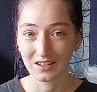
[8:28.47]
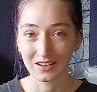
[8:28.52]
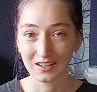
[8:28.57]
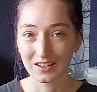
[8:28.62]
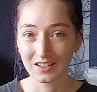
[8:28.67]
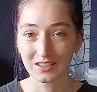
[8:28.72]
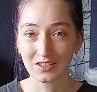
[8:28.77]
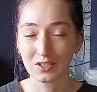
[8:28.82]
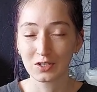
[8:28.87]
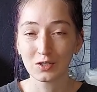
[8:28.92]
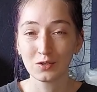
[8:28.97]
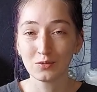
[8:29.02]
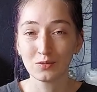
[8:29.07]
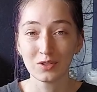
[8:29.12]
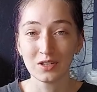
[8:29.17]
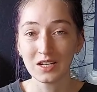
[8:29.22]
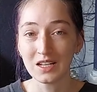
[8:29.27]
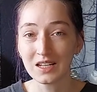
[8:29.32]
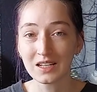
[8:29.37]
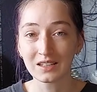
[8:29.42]
it's
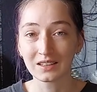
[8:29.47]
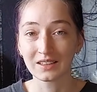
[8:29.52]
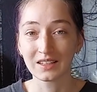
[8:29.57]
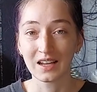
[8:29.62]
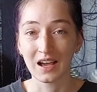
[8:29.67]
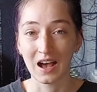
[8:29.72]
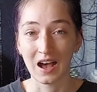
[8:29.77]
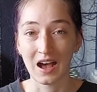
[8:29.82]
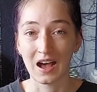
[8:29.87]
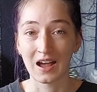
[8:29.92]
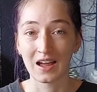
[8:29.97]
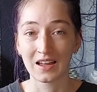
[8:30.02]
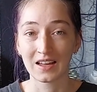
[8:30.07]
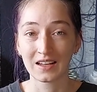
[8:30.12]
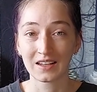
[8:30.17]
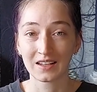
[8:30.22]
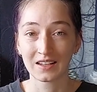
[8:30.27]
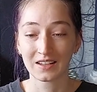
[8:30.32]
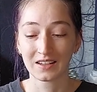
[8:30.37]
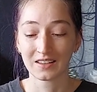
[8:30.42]
uniquely high,
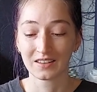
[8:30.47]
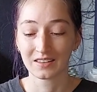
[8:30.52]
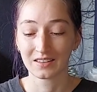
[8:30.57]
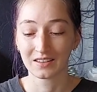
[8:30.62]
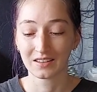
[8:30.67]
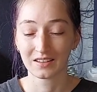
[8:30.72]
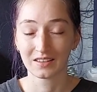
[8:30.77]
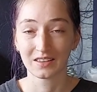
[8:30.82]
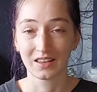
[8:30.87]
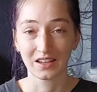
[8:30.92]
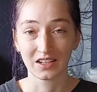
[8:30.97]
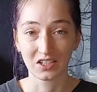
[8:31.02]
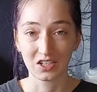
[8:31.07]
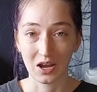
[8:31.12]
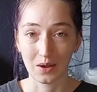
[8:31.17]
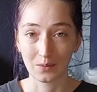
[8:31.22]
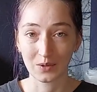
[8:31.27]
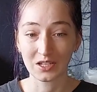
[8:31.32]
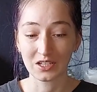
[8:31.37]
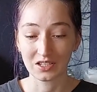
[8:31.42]
like
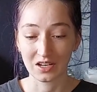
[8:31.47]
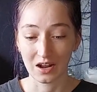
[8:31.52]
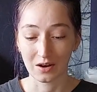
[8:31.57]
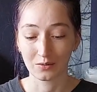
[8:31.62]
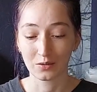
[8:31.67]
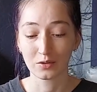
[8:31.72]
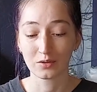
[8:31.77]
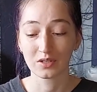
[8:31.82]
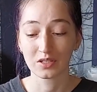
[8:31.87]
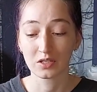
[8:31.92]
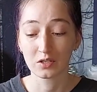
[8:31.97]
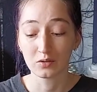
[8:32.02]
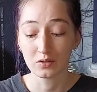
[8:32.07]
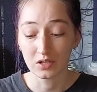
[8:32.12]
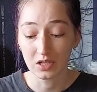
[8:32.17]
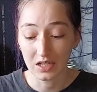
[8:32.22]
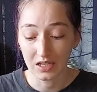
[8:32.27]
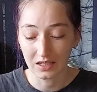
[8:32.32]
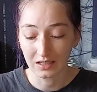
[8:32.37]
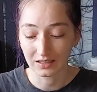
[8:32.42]
Japanese knotroot is
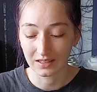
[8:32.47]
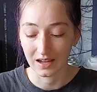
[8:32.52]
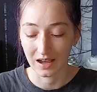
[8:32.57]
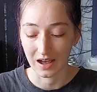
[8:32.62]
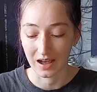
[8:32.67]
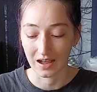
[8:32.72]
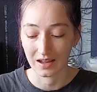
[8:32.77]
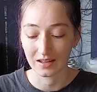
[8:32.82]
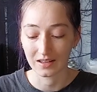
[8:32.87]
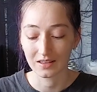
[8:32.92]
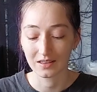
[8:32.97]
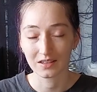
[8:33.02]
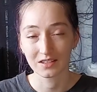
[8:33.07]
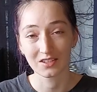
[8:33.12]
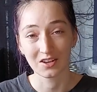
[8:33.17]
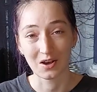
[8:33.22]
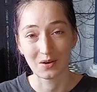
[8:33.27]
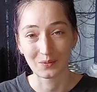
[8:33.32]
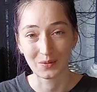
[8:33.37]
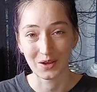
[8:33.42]
uniquely high in this
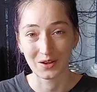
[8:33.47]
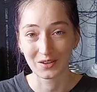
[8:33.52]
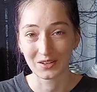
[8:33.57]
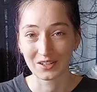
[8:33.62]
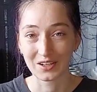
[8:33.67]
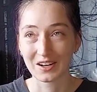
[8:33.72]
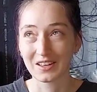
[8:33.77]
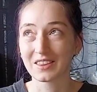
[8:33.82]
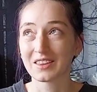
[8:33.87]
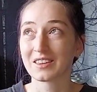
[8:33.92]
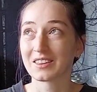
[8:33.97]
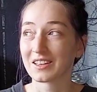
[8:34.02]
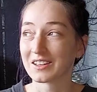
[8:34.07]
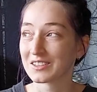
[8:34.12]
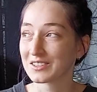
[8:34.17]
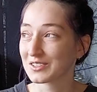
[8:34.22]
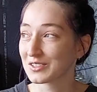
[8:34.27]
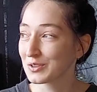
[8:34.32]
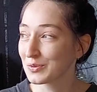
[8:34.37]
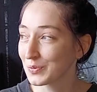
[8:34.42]
compound, and I think
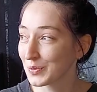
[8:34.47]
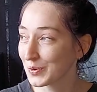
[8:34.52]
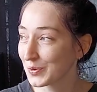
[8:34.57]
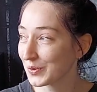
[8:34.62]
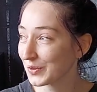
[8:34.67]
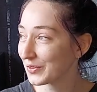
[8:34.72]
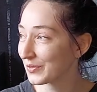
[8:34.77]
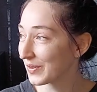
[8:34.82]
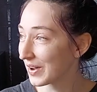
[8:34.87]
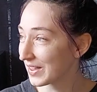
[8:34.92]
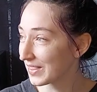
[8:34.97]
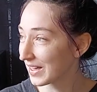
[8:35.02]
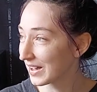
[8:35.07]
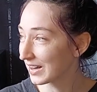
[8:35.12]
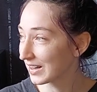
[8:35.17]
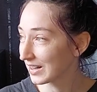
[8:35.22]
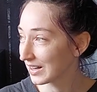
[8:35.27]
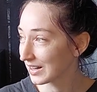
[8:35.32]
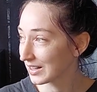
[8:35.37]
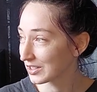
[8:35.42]
that's super cool to find that
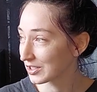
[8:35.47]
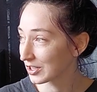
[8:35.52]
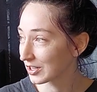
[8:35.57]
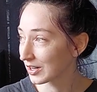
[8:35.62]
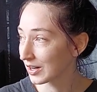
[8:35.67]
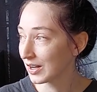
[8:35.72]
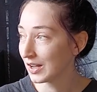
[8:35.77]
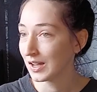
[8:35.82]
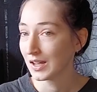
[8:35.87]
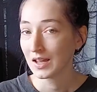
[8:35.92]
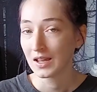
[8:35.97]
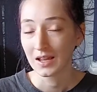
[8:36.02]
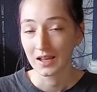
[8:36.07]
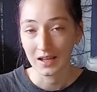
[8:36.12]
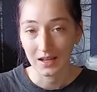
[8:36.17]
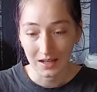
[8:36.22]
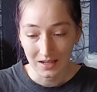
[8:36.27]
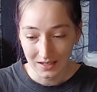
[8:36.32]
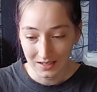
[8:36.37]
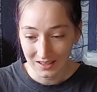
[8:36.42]
in nature,
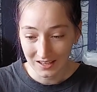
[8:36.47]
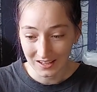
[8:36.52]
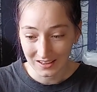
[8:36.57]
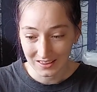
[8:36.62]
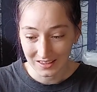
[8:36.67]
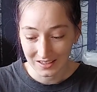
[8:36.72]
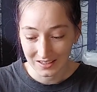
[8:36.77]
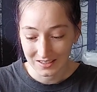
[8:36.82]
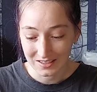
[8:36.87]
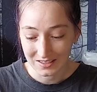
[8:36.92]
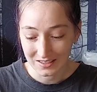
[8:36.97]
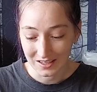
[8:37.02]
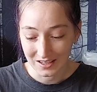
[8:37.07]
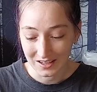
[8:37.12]
and that this